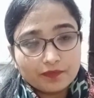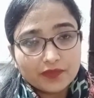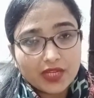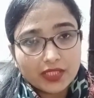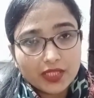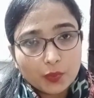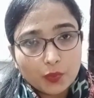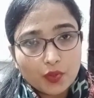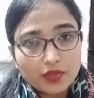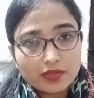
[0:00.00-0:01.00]
that it
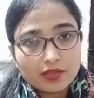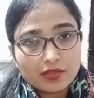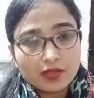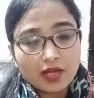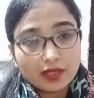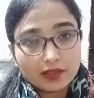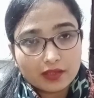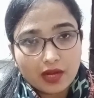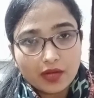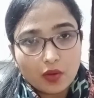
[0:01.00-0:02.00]
was a
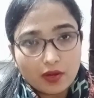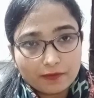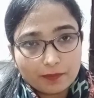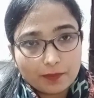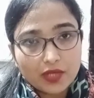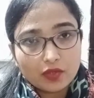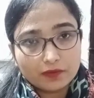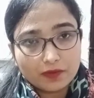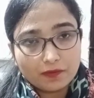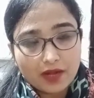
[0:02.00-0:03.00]
cry of pain of
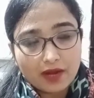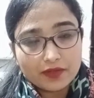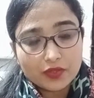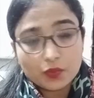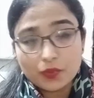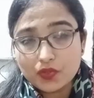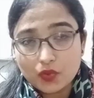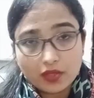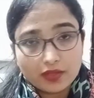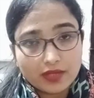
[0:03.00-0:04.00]
the flowers, was
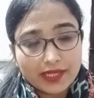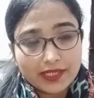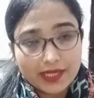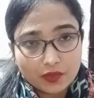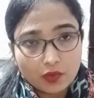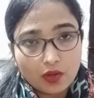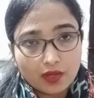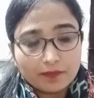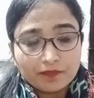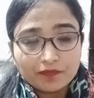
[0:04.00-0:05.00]
not right at all,